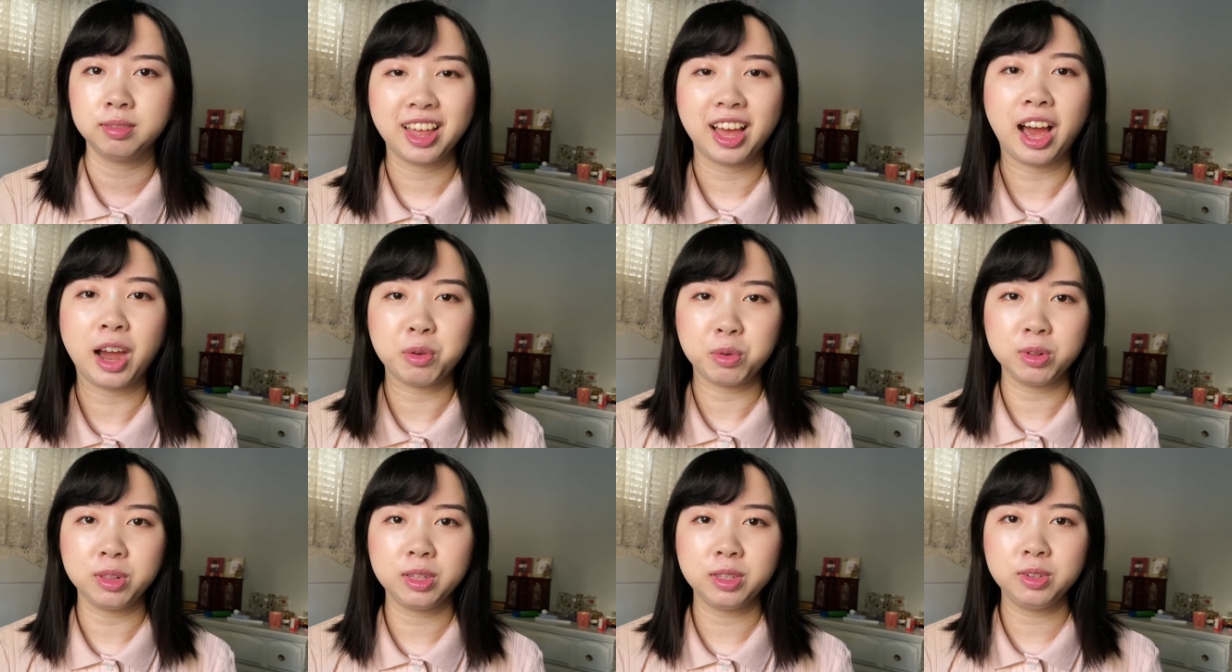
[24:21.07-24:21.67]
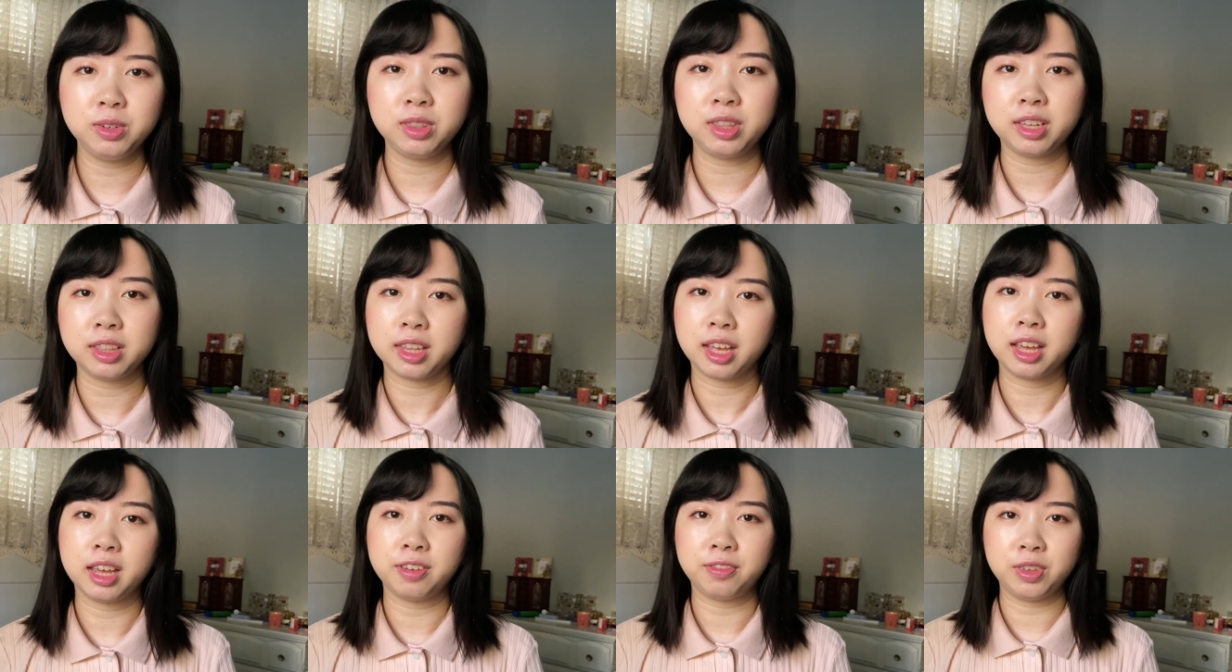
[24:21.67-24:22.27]
I really do think
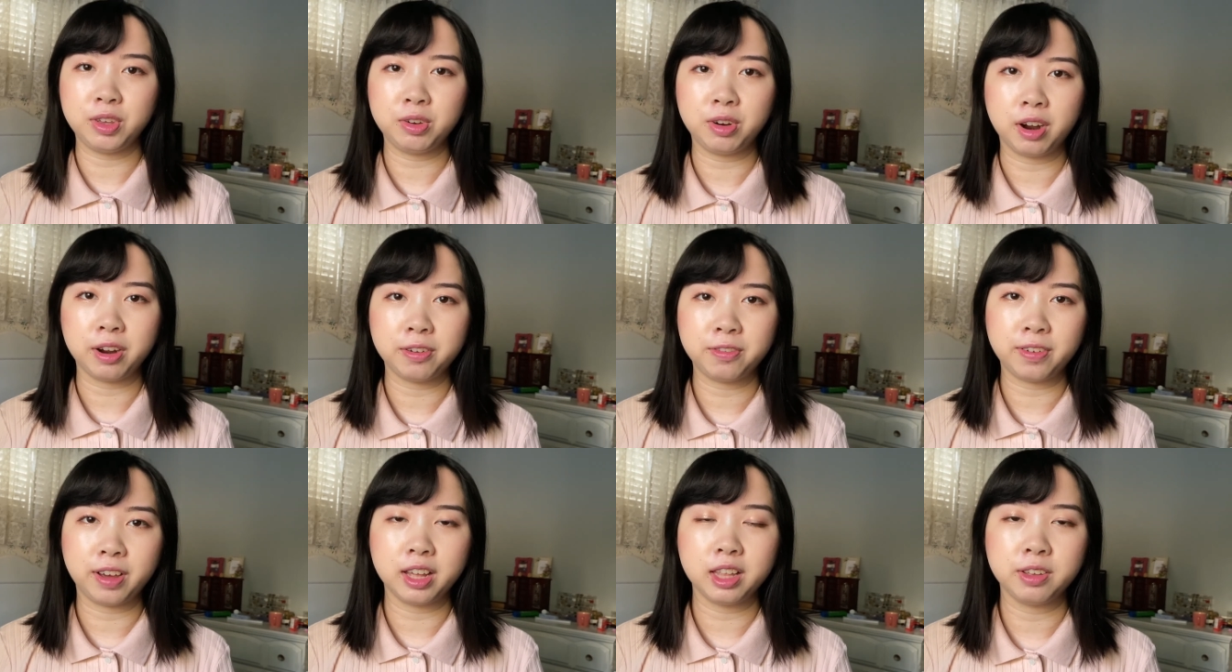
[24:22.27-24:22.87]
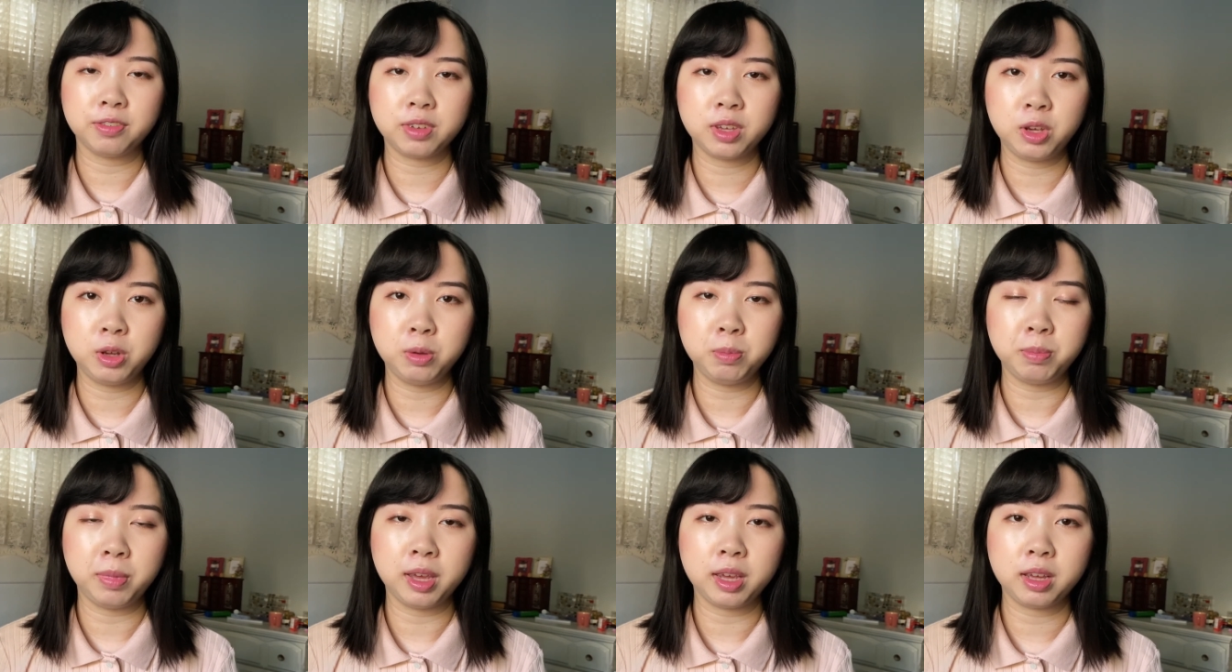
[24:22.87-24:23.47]
that if you are a fan of
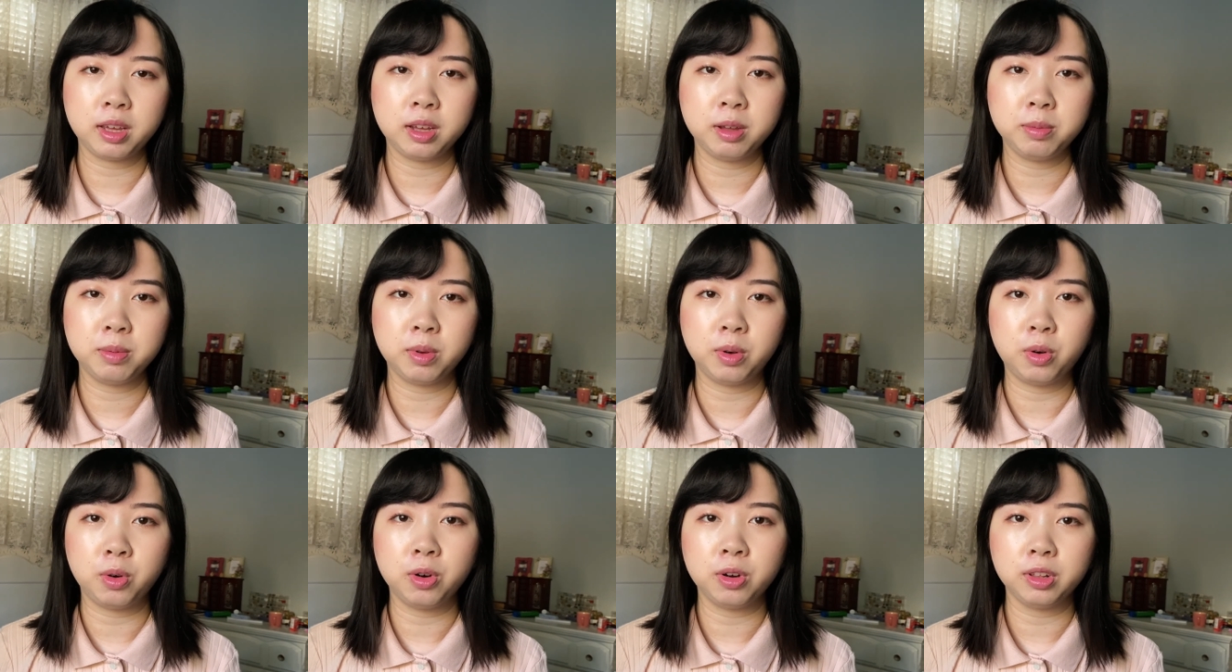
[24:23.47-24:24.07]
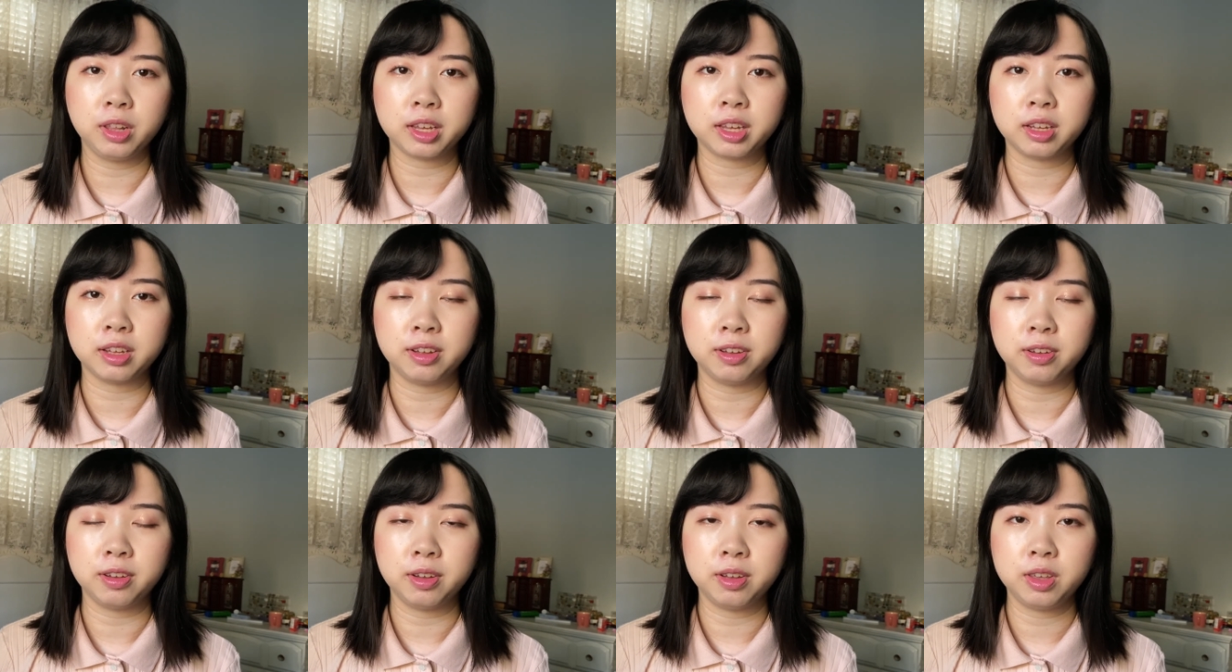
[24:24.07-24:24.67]
cute makeup or like
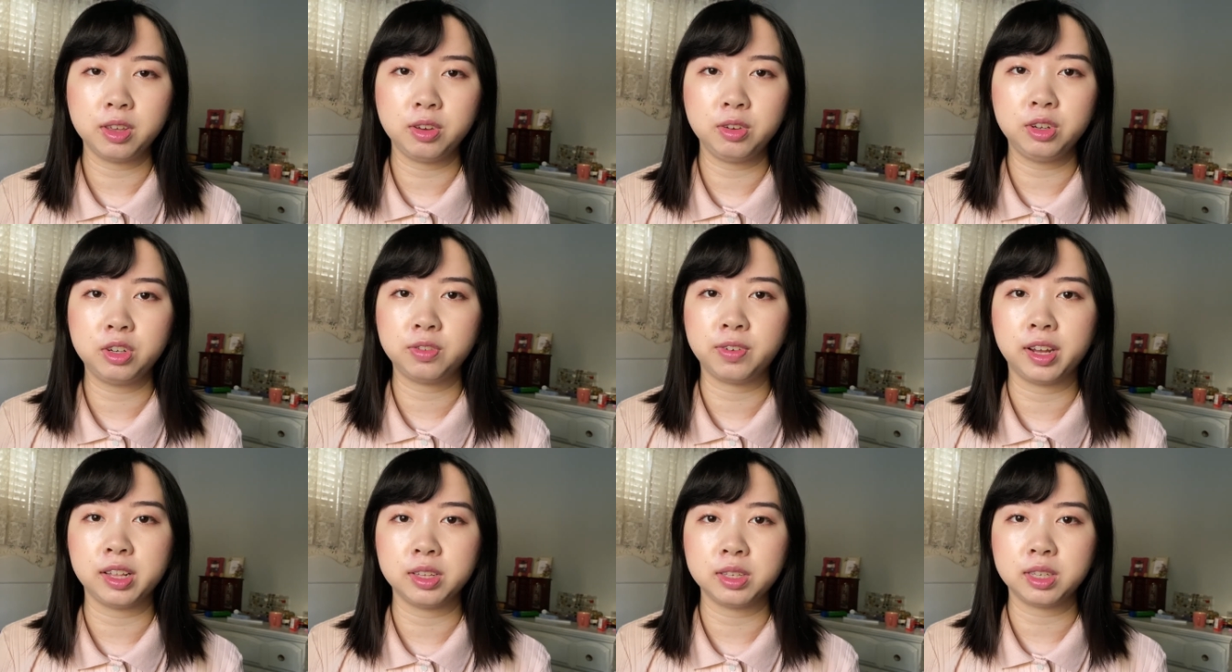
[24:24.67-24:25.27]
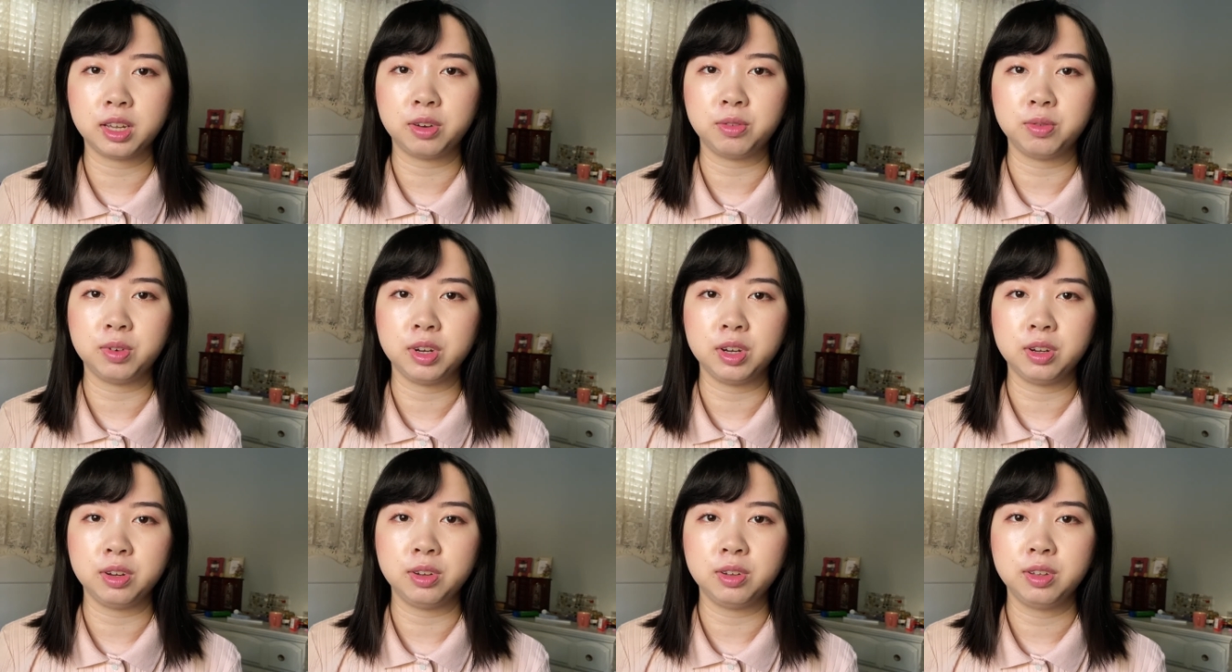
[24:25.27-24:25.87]
a huge fan of
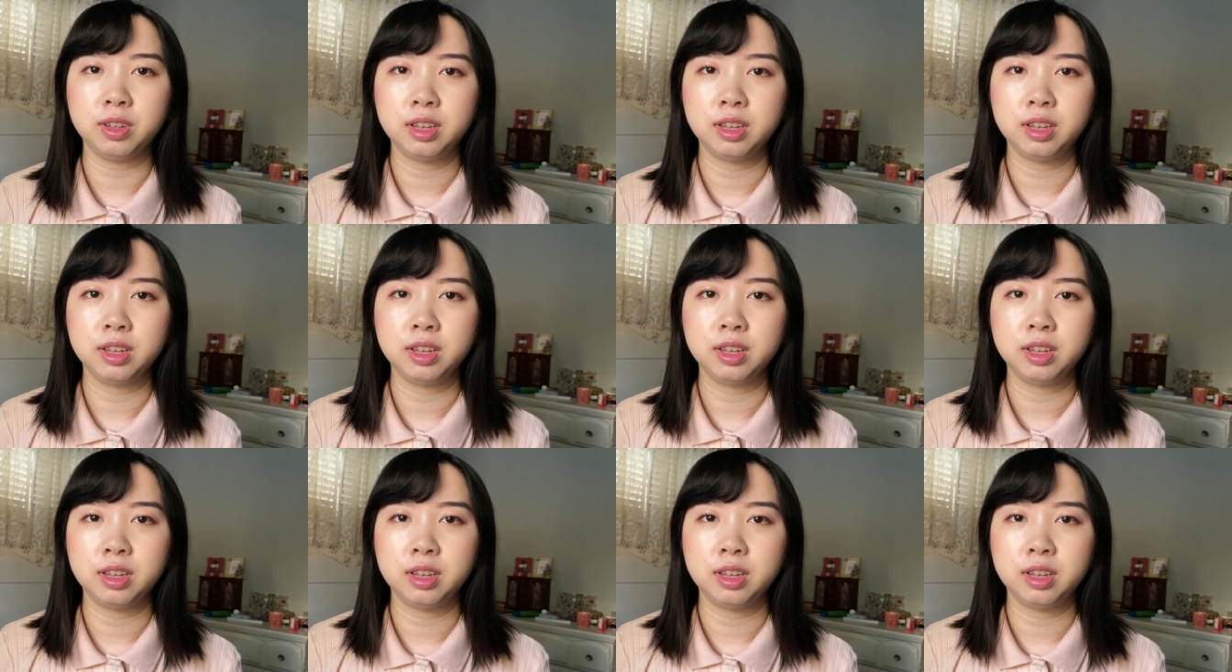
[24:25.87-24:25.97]
Sanrio,